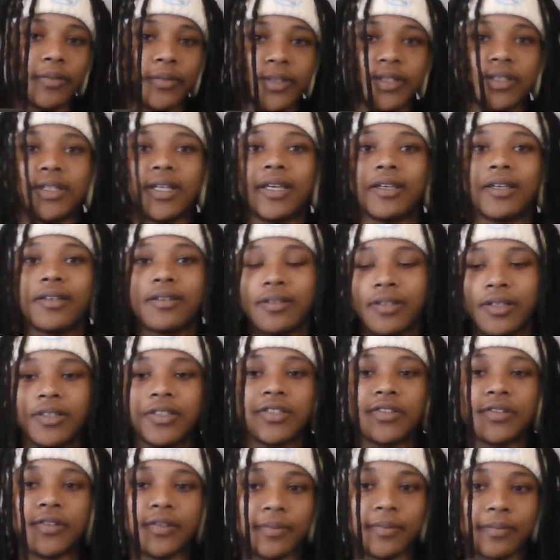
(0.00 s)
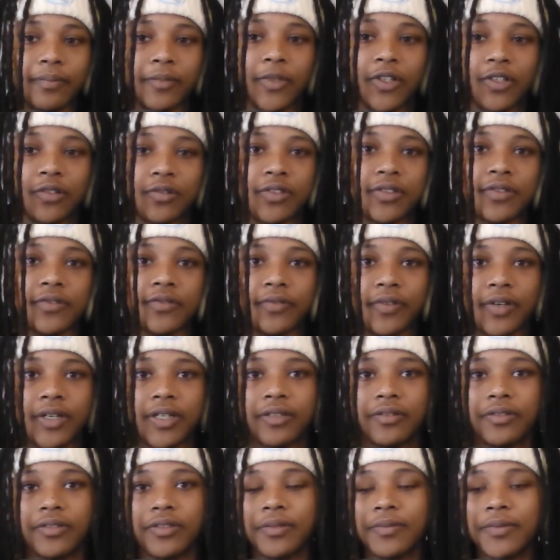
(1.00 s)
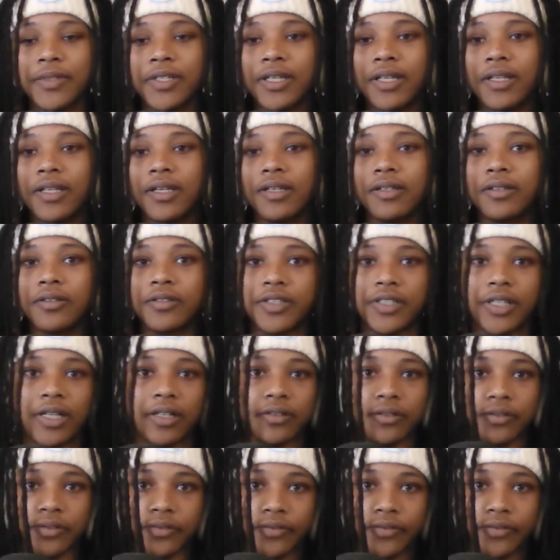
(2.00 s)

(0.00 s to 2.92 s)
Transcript: like his closest friend or something like that, or childhood